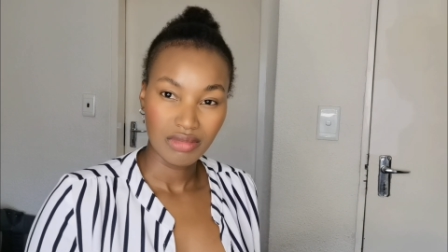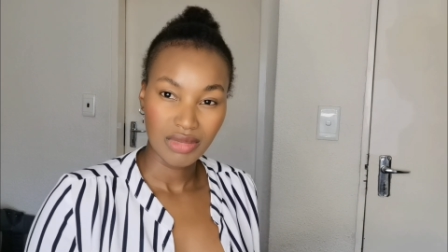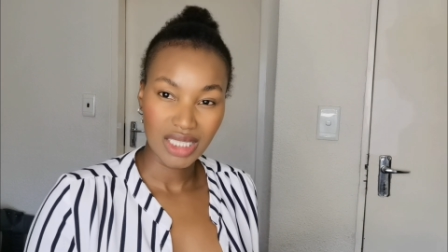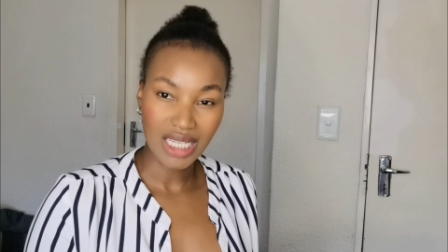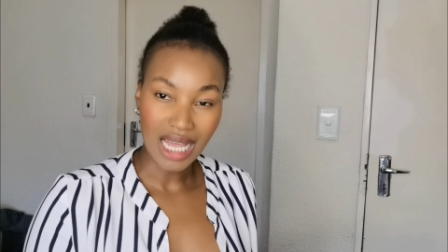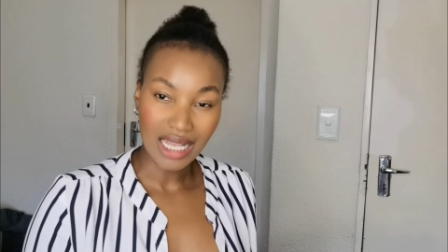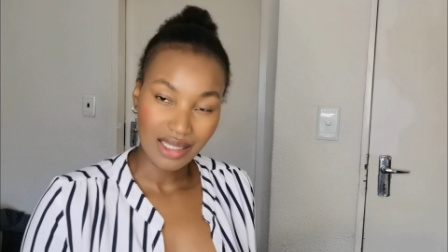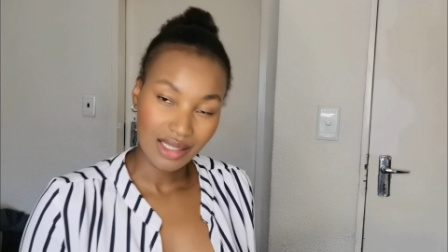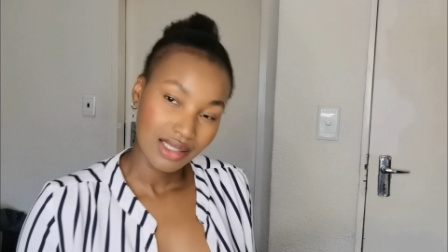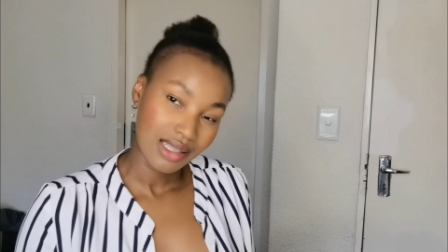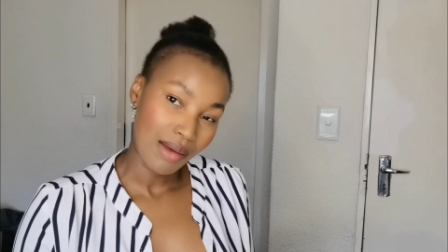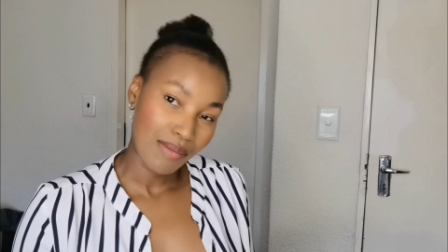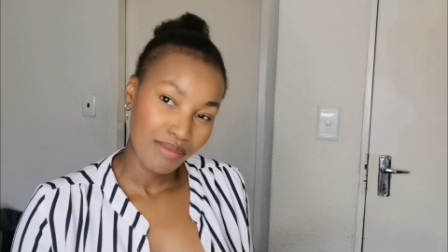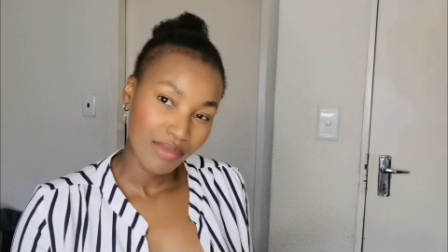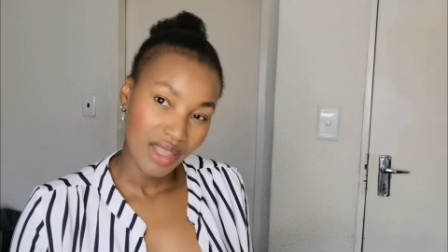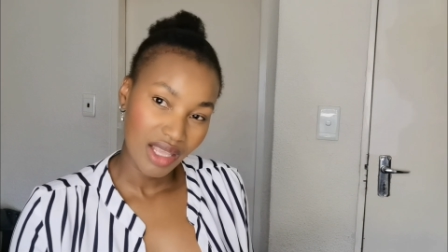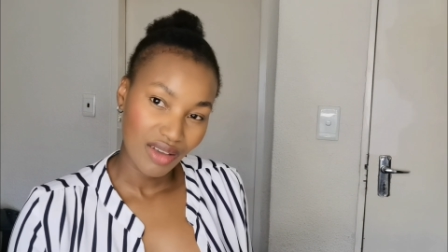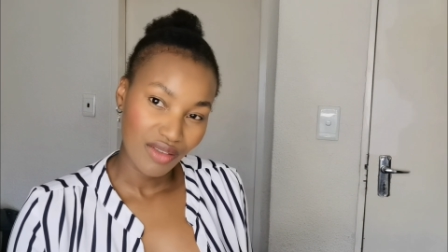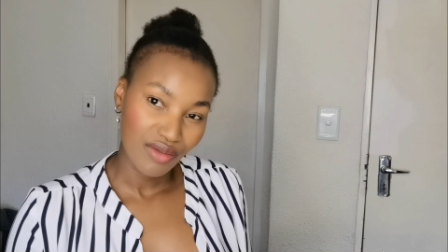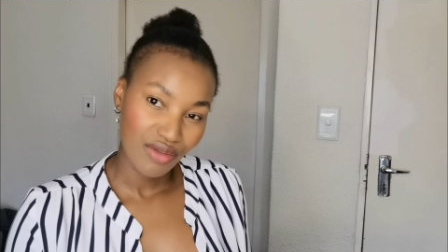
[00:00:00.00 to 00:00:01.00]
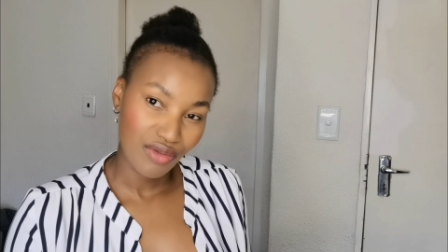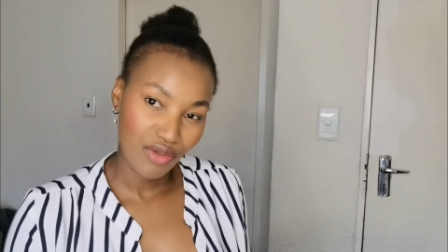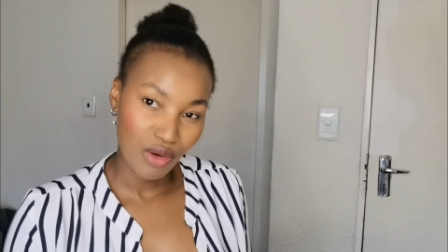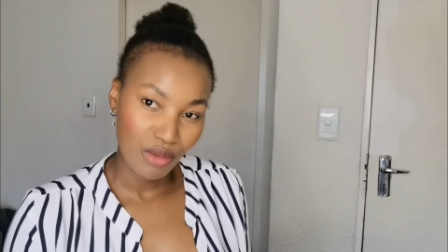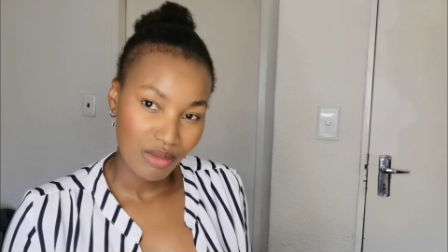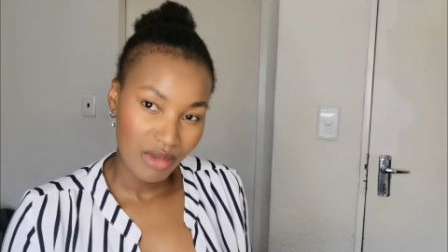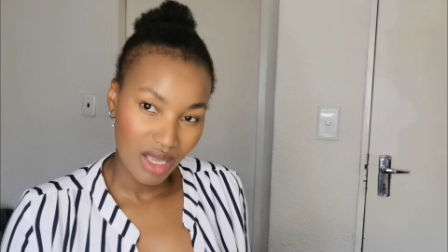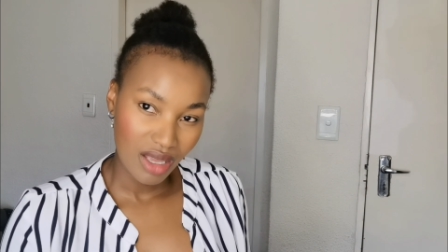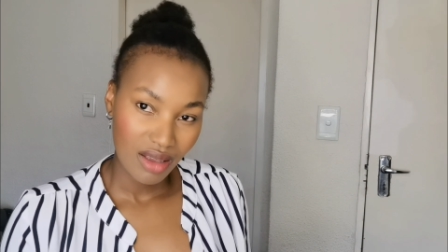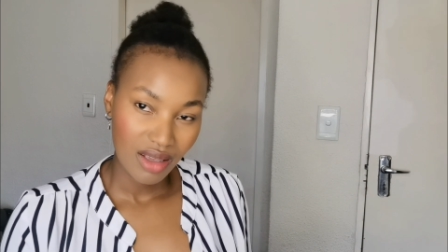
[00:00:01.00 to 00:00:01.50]
does something for
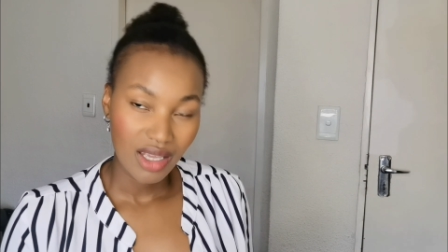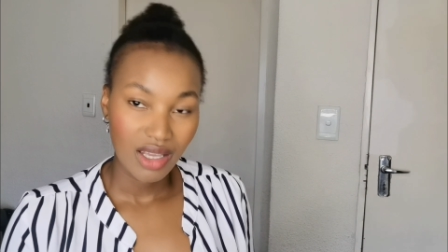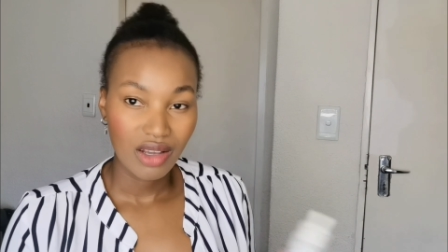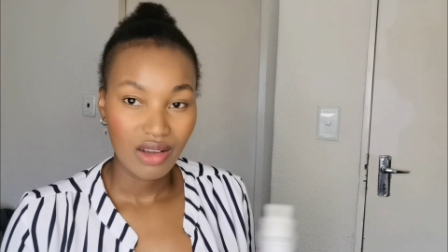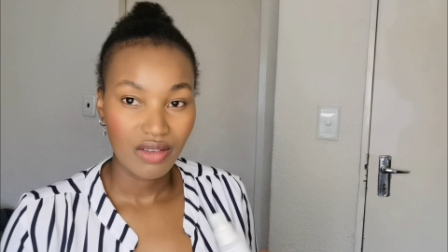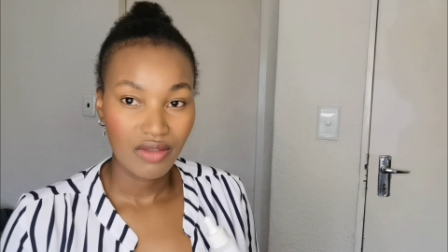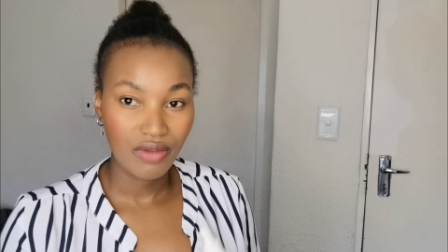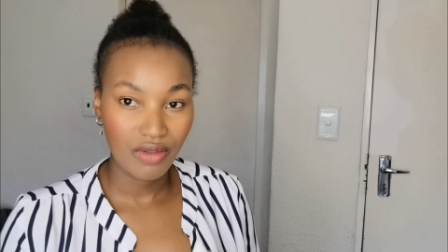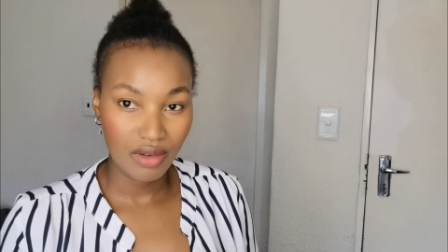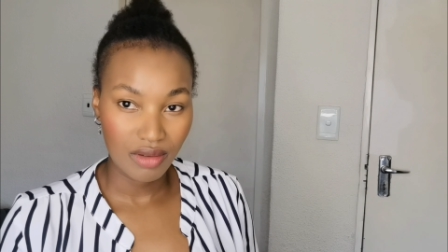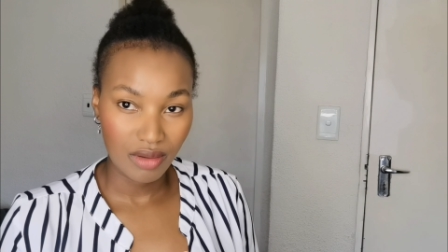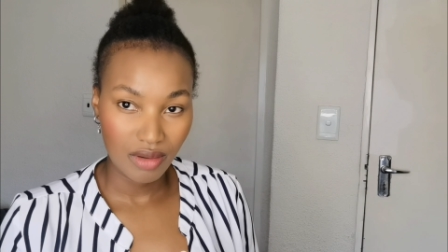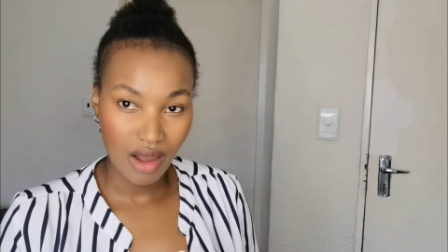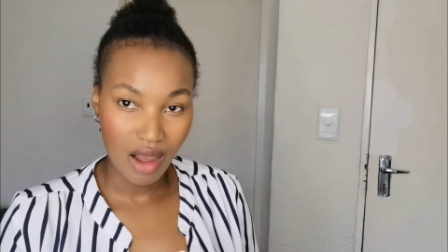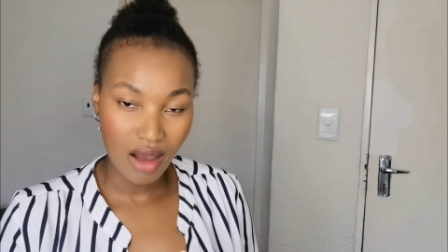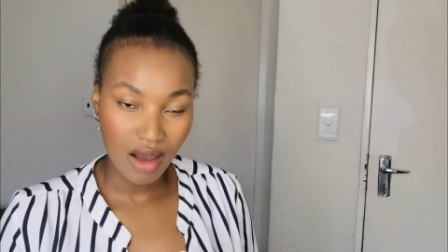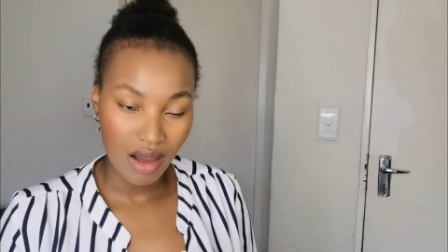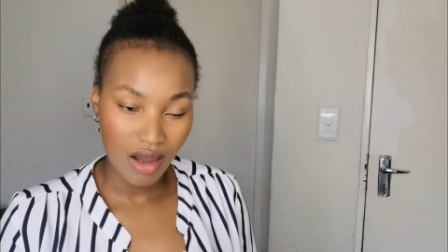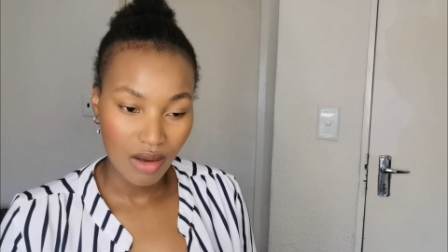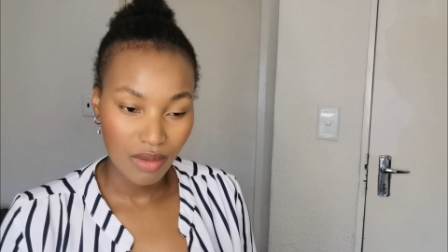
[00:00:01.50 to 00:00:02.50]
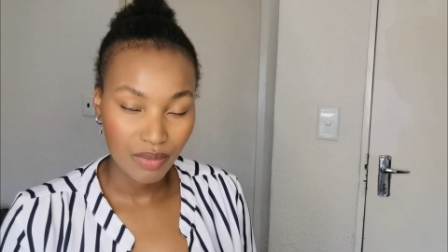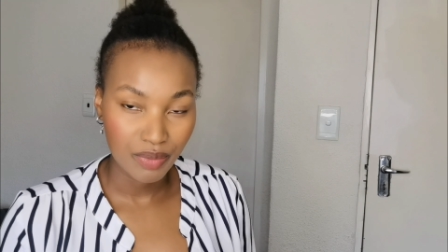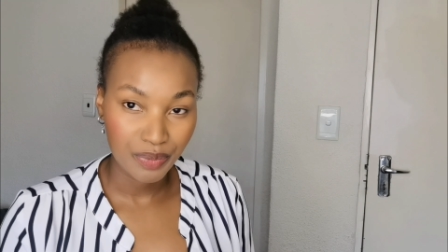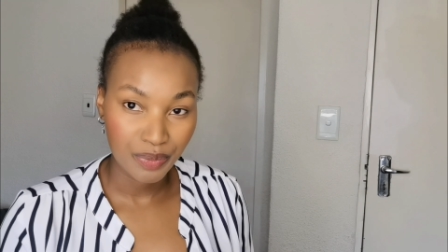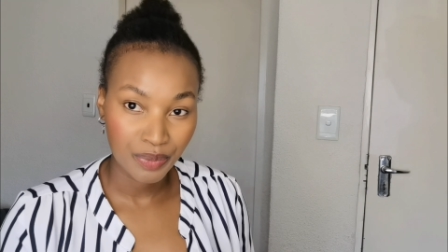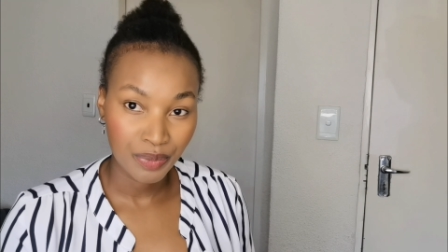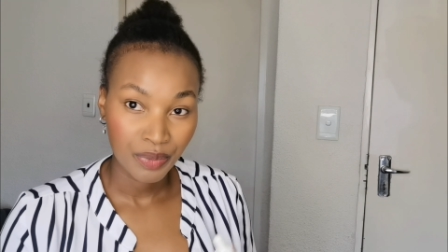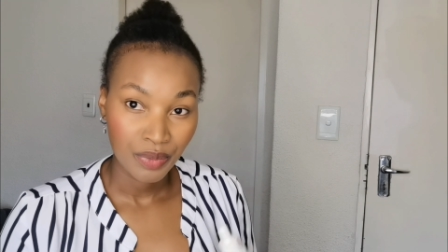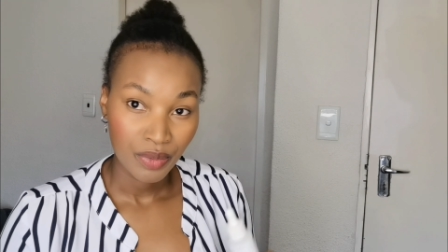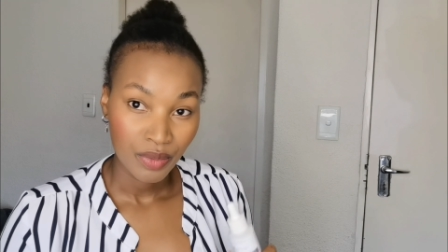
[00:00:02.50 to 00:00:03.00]
me for
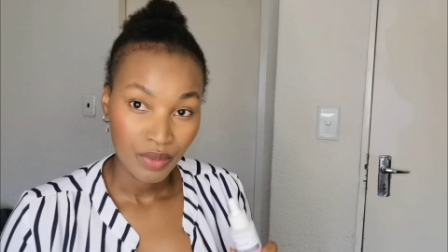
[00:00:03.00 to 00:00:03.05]
um